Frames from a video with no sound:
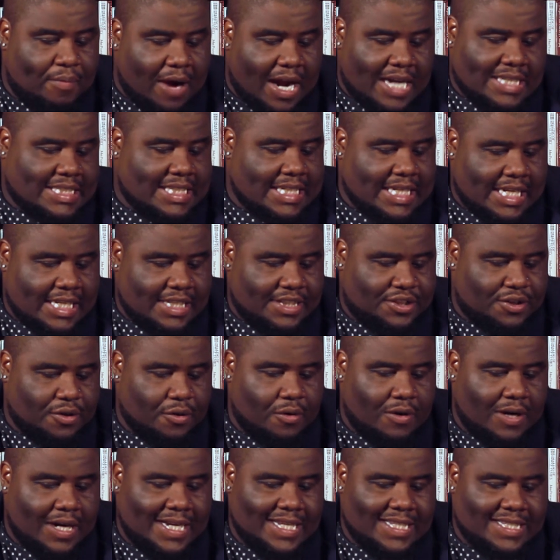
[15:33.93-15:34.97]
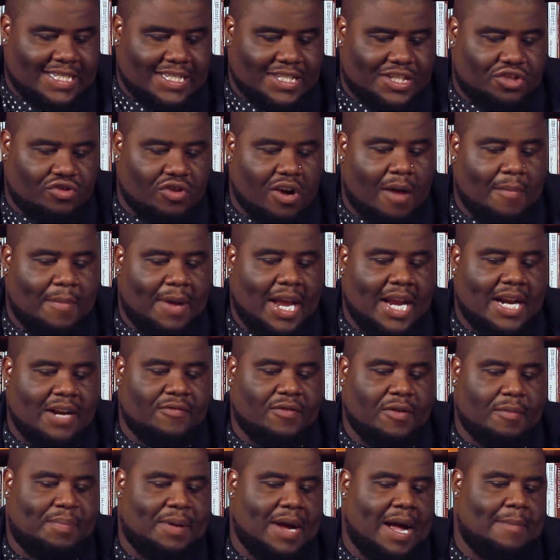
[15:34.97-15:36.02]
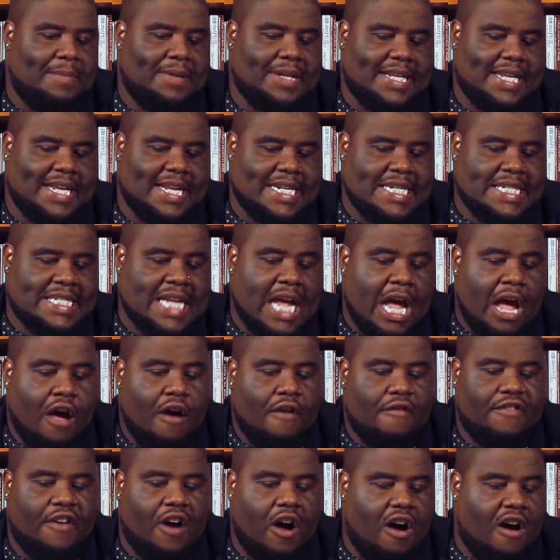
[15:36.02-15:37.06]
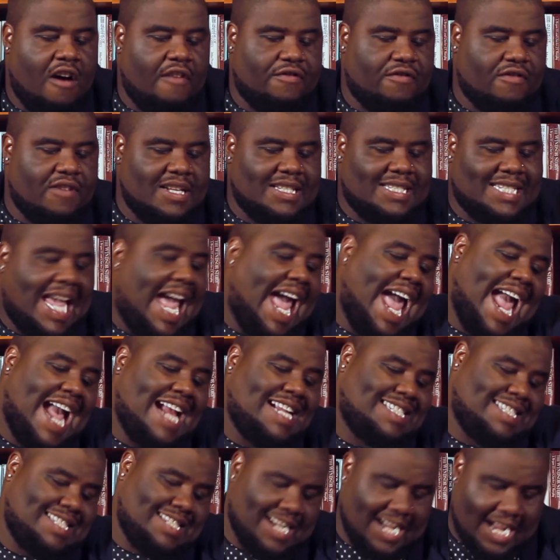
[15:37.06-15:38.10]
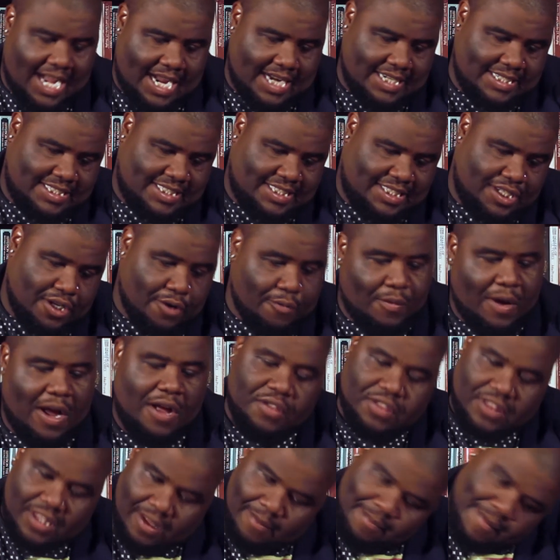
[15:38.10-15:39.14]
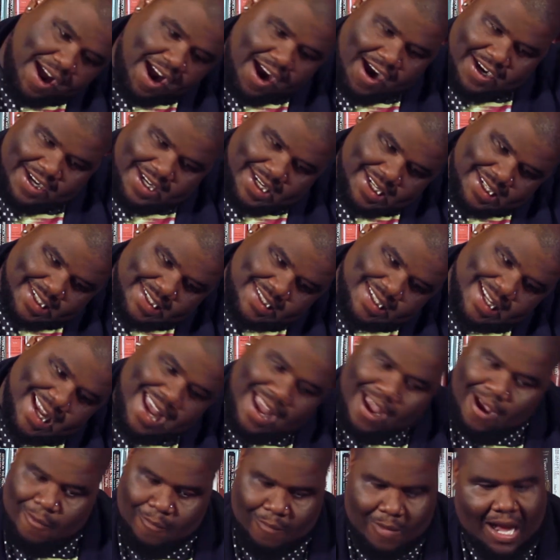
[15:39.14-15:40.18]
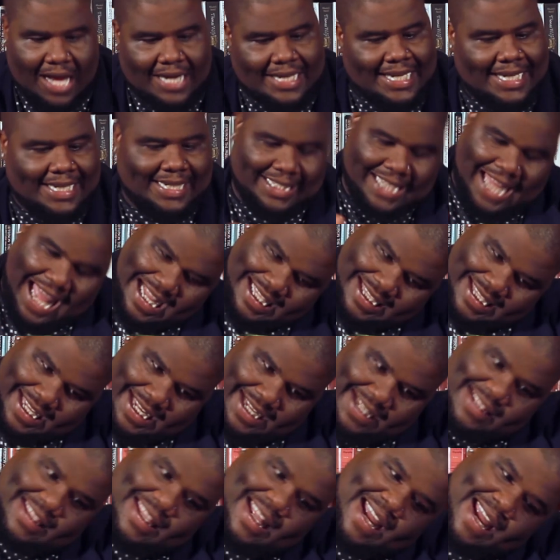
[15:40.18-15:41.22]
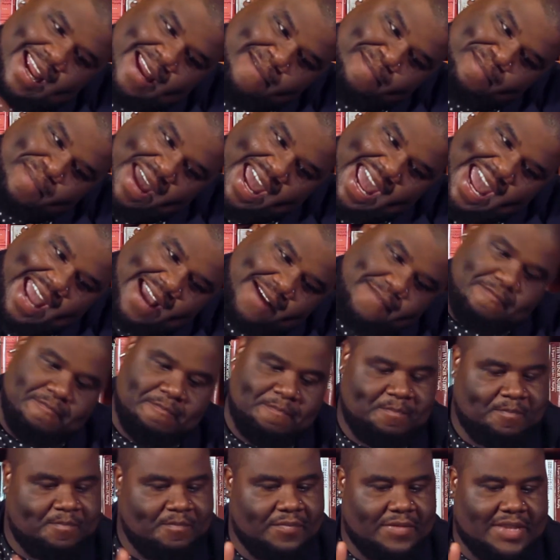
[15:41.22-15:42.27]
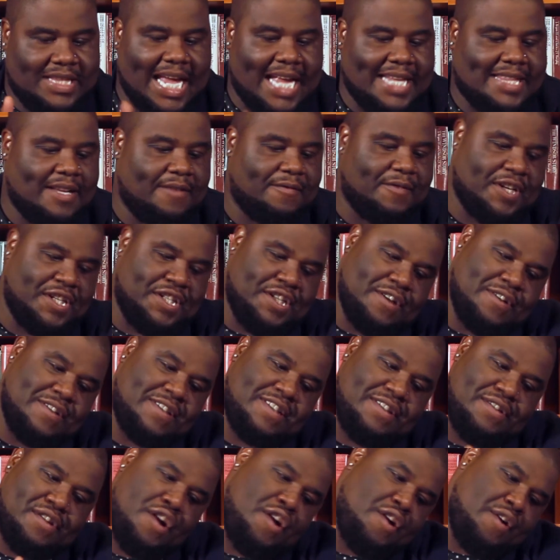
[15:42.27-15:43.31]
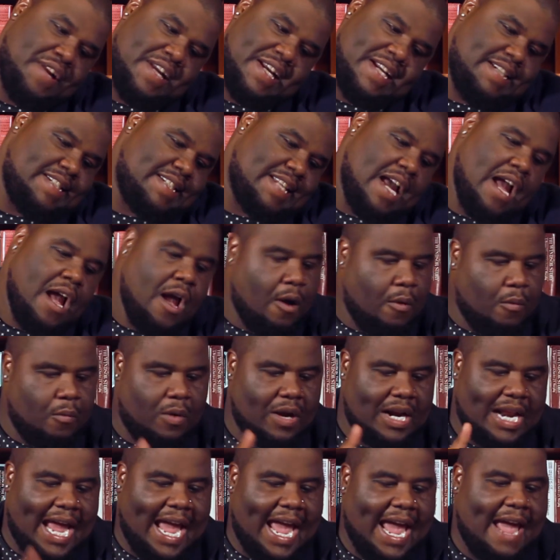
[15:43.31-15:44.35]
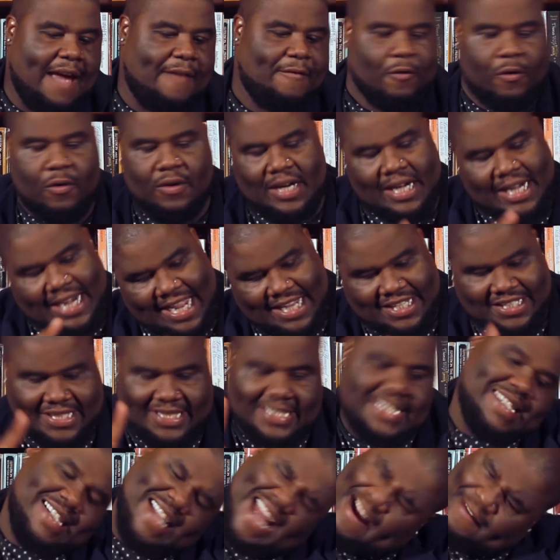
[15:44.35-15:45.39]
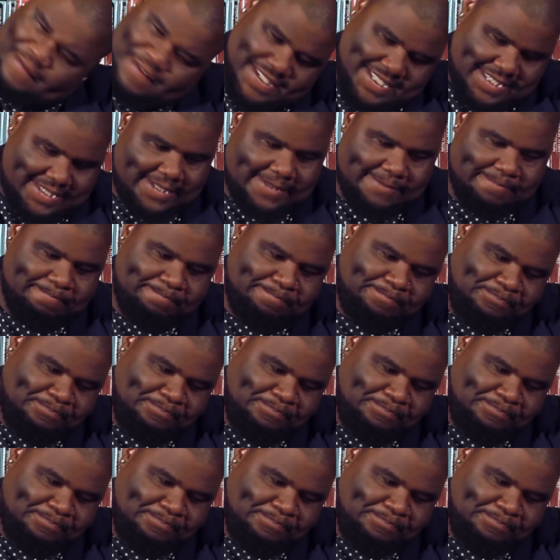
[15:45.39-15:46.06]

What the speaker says: president tore into Trump and the Republicans for offering tax cuts to wealthy Americans while neglecting the impact that the reduced duties would have on the nation's deficit.